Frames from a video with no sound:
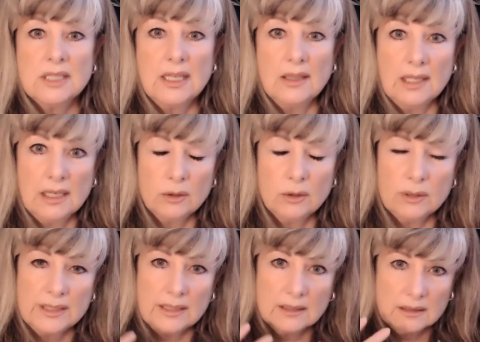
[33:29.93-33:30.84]

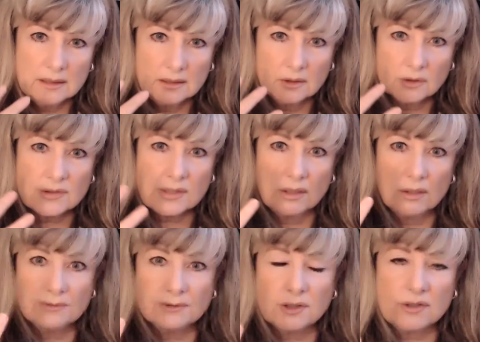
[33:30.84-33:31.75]
allowing
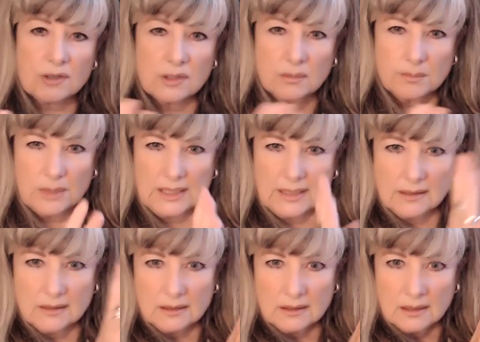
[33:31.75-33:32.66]
yourself to stop
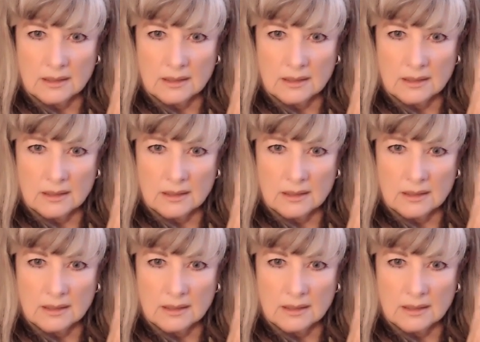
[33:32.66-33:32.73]
being